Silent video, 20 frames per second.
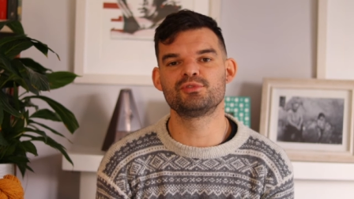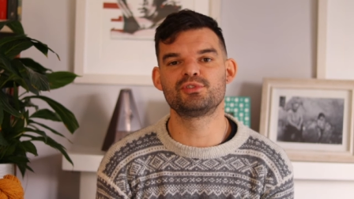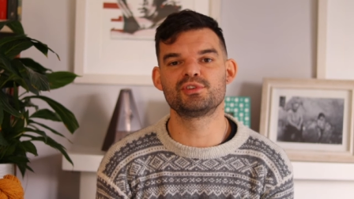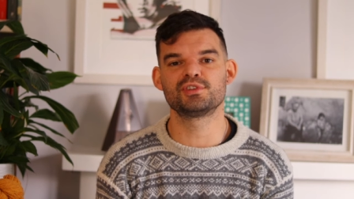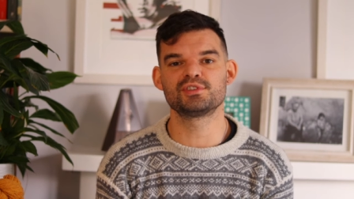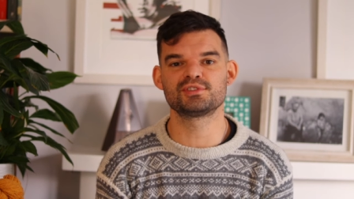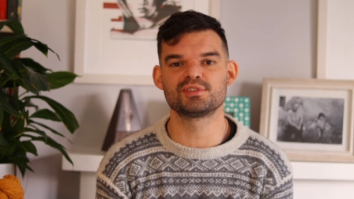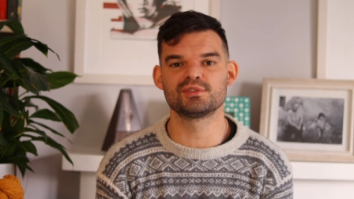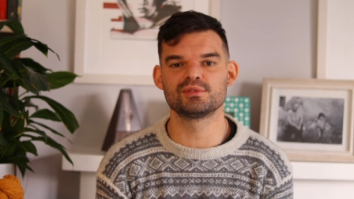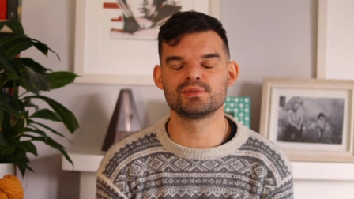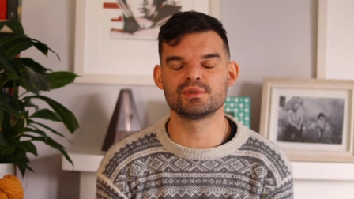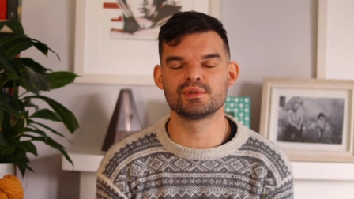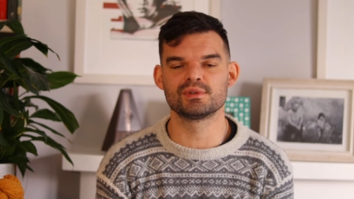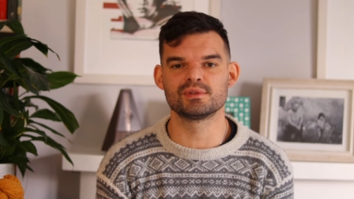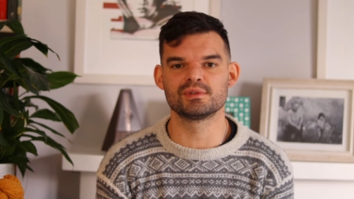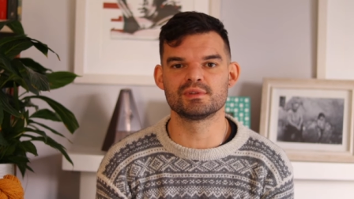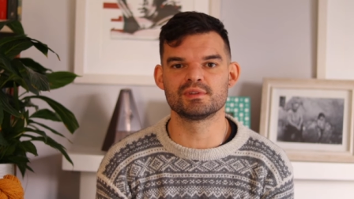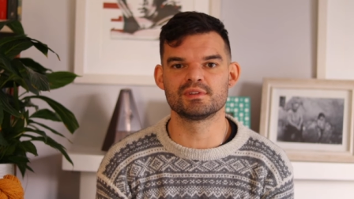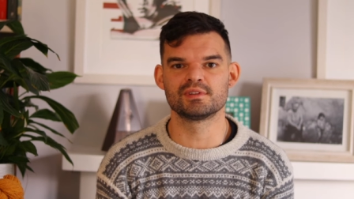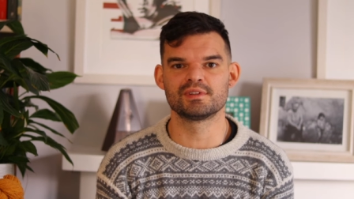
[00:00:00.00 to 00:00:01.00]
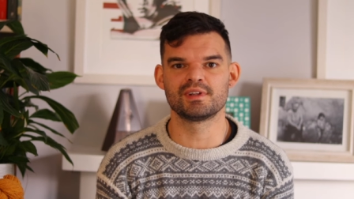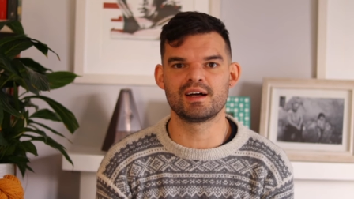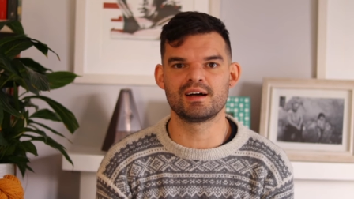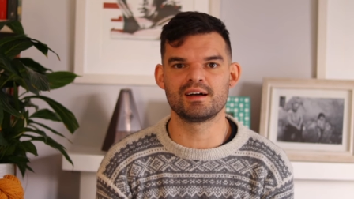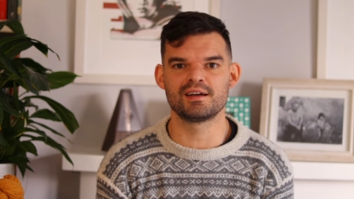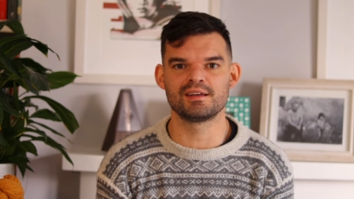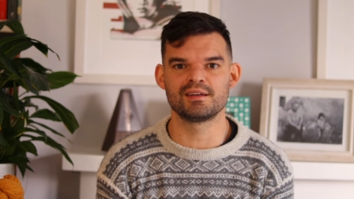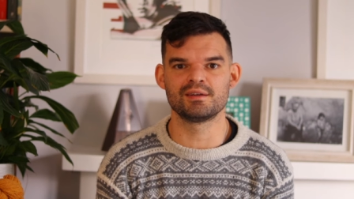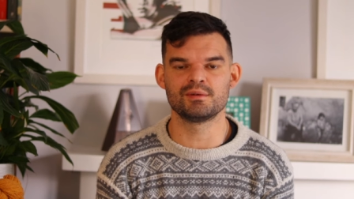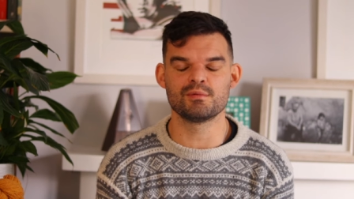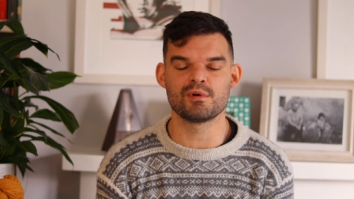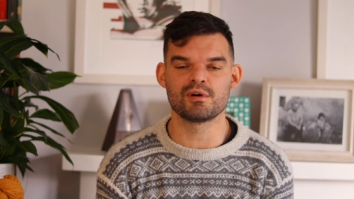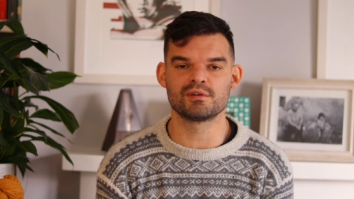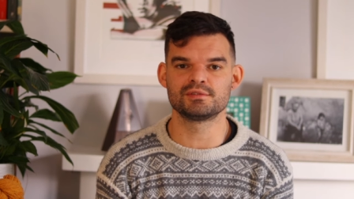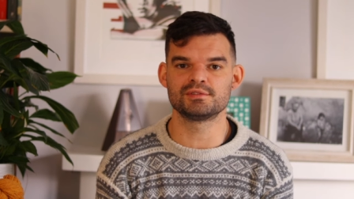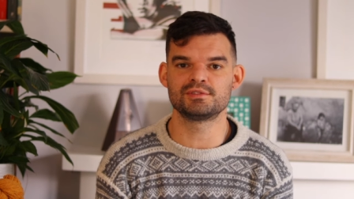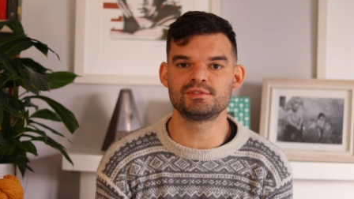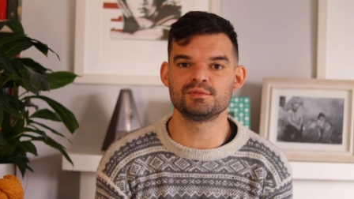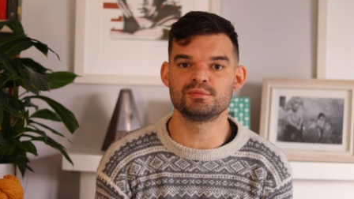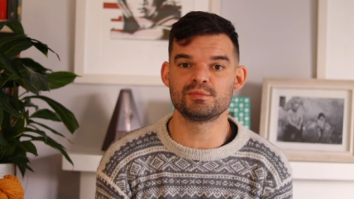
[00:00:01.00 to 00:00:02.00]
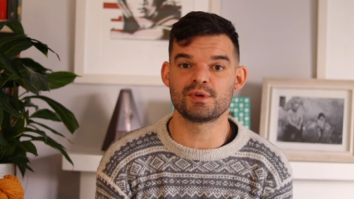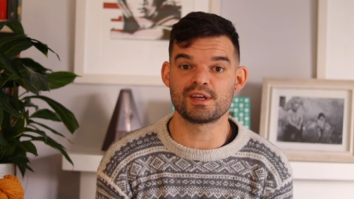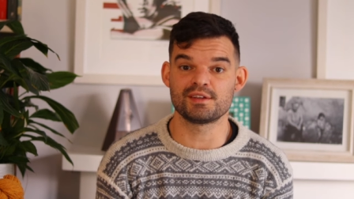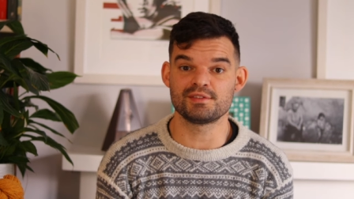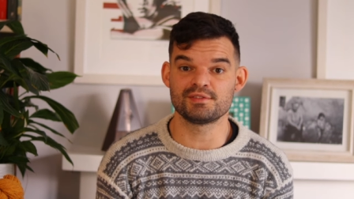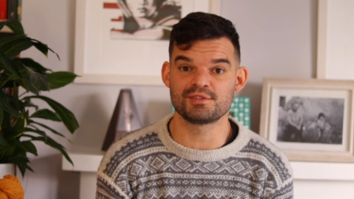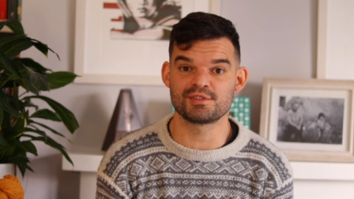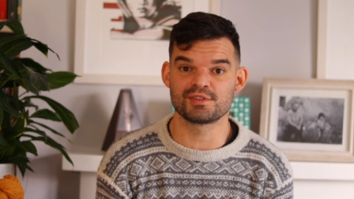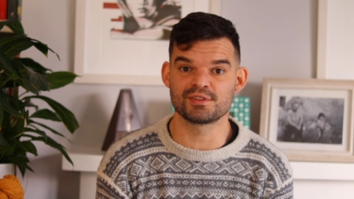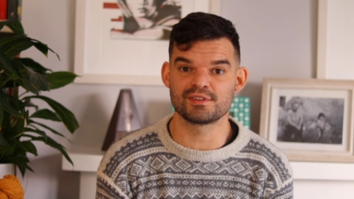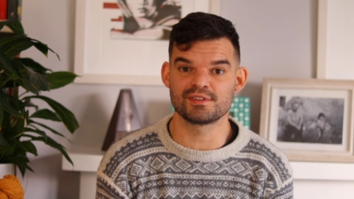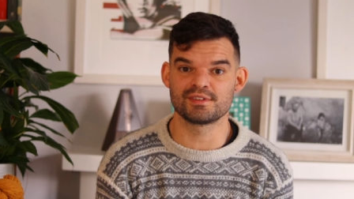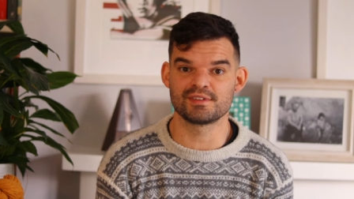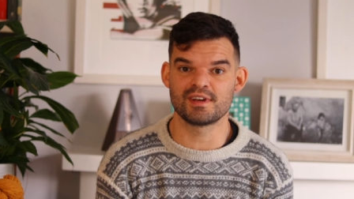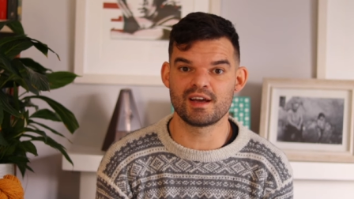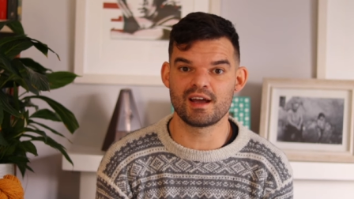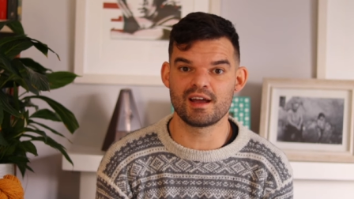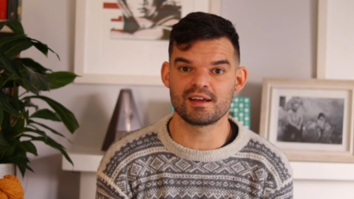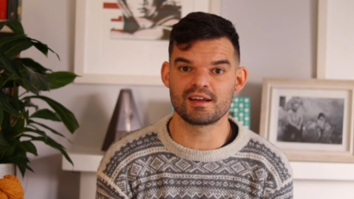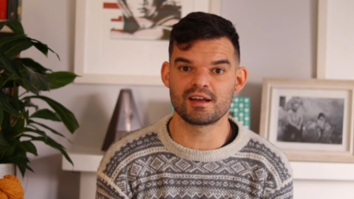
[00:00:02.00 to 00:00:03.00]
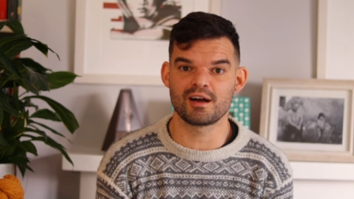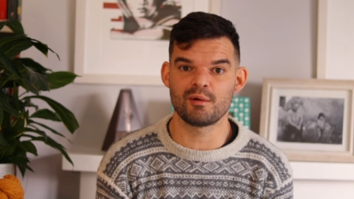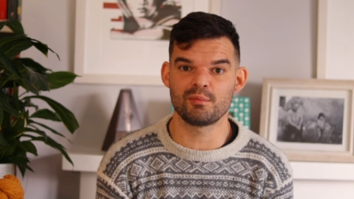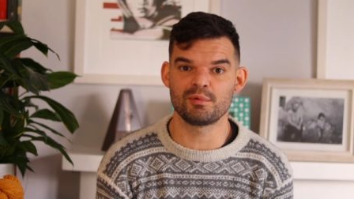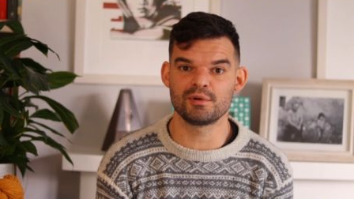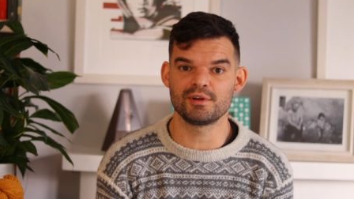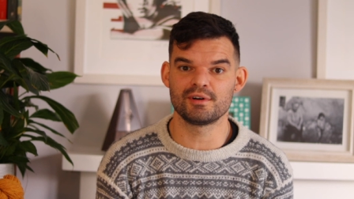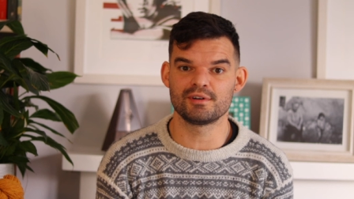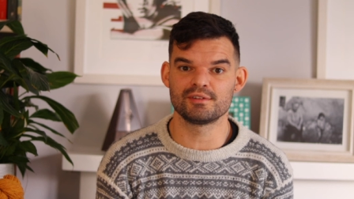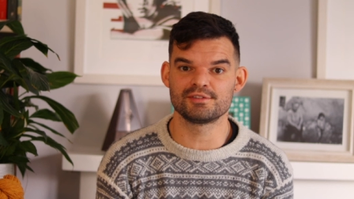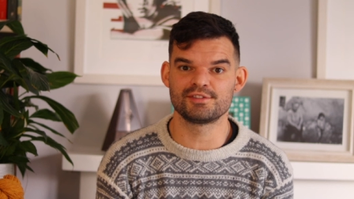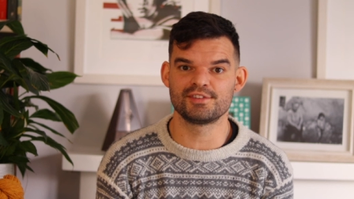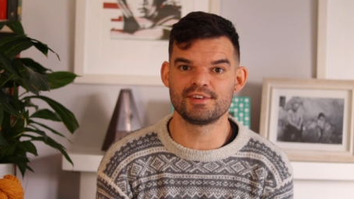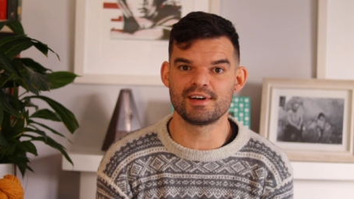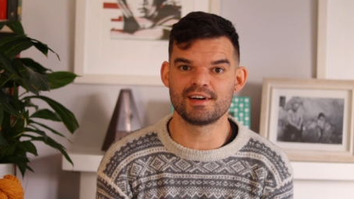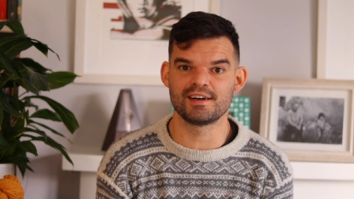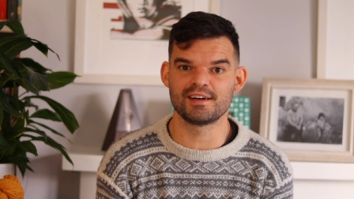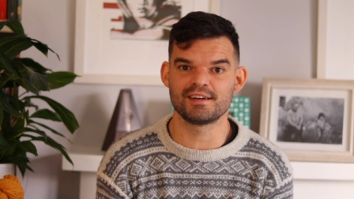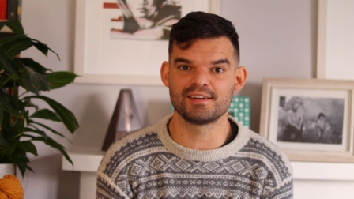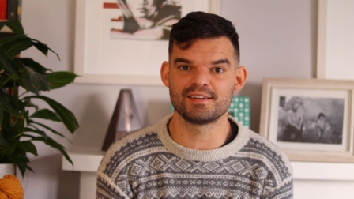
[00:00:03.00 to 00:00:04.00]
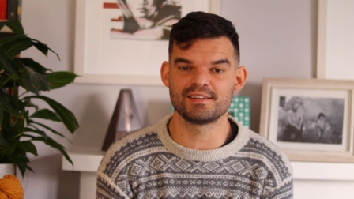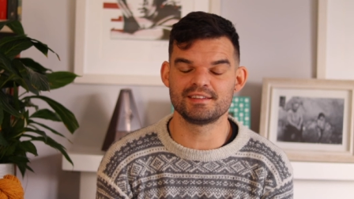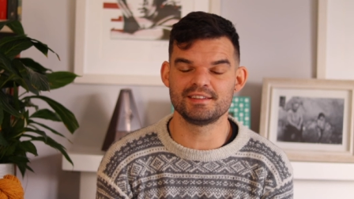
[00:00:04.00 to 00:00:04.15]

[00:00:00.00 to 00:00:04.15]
First of all, I want to mention a couple of uh,